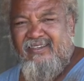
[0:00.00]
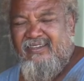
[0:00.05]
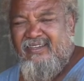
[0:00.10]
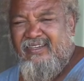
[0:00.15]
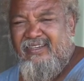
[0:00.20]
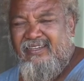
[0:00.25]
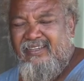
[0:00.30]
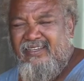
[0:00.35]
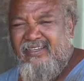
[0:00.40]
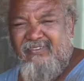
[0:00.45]

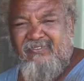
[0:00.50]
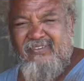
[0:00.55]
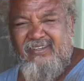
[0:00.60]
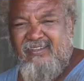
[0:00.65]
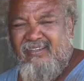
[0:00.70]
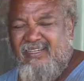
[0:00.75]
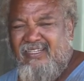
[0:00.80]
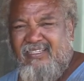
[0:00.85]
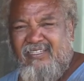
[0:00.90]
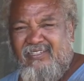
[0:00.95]
They deaf,
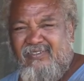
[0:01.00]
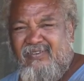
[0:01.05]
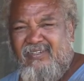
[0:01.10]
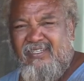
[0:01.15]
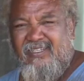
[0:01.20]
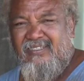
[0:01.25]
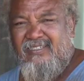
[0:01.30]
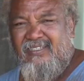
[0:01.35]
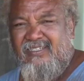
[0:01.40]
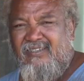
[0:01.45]
and I just want
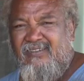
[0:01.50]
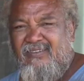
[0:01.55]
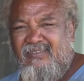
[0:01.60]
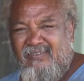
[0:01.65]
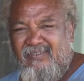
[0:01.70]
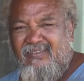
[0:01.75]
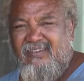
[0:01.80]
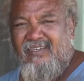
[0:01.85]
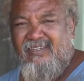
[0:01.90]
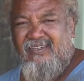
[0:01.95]
to see
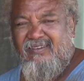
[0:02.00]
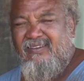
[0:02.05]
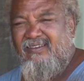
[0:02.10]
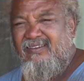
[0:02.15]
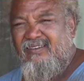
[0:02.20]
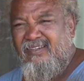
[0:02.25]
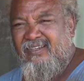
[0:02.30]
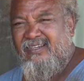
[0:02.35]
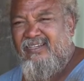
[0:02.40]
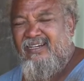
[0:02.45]

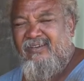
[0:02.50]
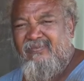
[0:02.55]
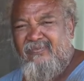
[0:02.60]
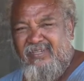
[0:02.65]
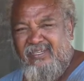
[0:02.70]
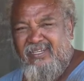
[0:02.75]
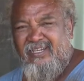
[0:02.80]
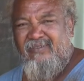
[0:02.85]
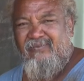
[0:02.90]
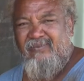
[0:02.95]
the
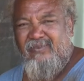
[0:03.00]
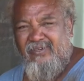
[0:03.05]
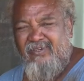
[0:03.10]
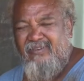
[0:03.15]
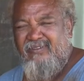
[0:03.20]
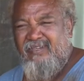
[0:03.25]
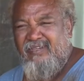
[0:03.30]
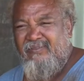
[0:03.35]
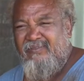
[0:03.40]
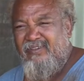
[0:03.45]
government come good
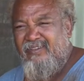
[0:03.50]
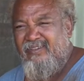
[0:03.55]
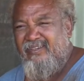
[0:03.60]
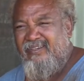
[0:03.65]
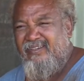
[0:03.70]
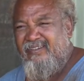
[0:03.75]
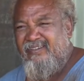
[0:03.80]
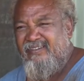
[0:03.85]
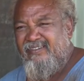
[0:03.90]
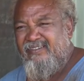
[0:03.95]
with them.
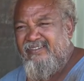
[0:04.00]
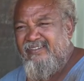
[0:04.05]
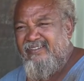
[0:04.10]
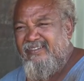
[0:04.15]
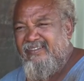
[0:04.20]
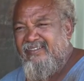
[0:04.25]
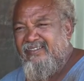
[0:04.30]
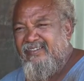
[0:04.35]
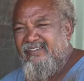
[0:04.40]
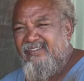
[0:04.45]

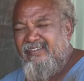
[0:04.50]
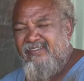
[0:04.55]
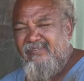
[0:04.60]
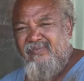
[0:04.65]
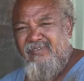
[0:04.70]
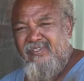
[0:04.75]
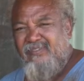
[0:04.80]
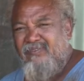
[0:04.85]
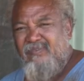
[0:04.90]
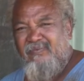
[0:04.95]

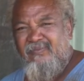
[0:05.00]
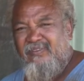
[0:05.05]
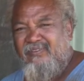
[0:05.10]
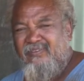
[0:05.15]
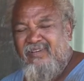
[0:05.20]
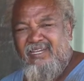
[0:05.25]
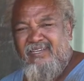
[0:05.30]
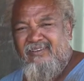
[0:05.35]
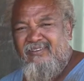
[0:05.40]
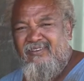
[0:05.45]
Because we've been
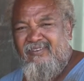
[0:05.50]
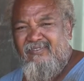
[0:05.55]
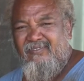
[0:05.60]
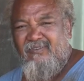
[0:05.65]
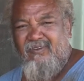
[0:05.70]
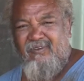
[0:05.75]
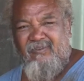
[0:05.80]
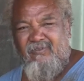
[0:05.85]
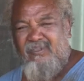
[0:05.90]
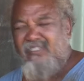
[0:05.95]
trying
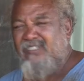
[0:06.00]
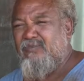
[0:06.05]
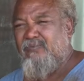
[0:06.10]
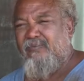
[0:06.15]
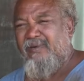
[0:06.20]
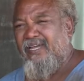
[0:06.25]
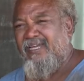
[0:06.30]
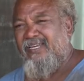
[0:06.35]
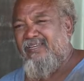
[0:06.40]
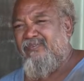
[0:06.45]
all, we
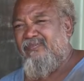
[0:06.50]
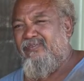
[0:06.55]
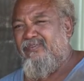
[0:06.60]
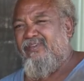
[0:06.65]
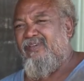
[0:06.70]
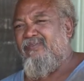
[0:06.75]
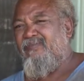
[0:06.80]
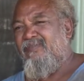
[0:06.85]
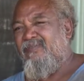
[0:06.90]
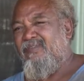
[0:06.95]
sprayed it for
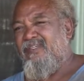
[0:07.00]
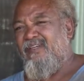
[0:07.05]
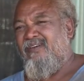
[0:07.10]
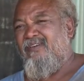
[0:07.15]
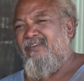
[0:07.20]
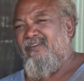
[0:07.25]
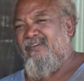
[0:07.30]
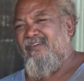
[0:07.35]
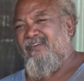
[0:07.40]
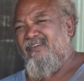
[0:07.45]
them, you know.
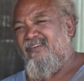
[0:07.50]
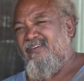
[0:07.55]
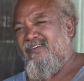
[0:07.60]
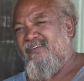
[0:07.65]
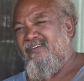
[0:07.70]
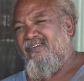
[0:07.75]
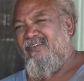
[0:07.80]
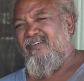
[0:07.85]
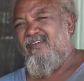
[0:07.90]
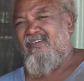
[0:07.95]

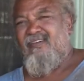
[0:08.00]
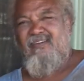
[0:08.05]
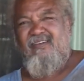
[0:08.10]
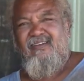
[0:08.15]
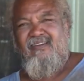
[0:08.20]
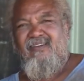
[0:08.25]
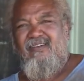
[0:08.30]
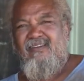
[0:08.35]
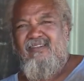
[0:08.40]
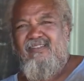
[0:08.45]

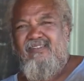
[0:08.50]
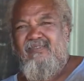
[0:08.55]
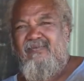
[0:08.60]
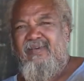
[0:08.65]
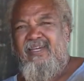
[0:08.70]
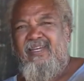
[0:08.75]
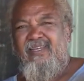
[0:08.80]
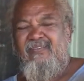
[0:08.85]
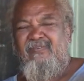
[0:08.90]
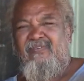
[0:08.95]

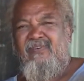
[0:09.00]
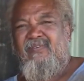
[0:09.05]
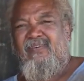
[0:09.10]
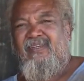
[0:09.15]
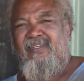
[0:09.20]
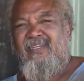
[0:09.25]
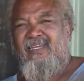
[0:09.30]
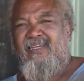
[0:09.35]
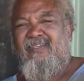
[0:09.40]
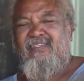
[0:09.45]
Sprayed it for
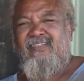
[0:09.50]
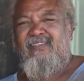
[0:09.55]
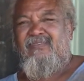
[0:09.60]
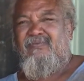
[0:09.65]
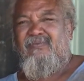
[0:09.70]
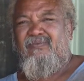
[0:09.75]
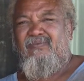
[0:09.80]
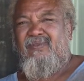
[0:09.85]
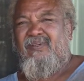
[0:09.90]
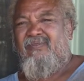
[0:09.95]
when they just
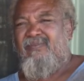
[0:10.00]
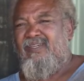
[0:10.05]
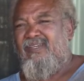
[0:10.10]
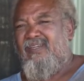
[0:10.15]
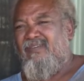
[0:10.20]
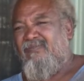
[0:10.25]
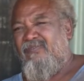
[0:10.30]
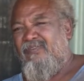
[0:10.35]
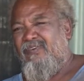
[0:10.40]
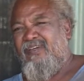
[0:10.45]

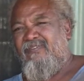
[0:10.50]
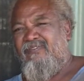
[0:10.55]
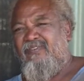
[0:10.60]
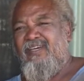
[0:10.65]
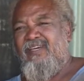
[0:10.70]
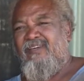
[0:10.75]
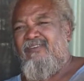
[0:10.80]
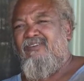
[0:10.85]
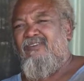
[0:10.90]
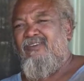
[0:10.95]

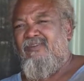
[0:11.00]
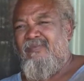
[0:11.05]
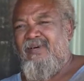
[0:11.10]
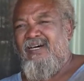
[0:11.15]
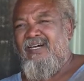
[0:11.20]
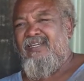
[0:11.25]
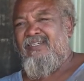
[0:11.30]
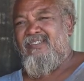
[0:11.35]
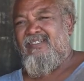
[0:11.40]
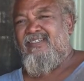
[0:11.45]
figured all
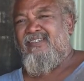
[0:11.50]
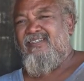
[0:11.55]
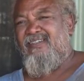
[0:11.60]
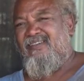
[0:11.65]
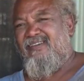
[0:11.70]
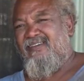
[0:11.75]
about us.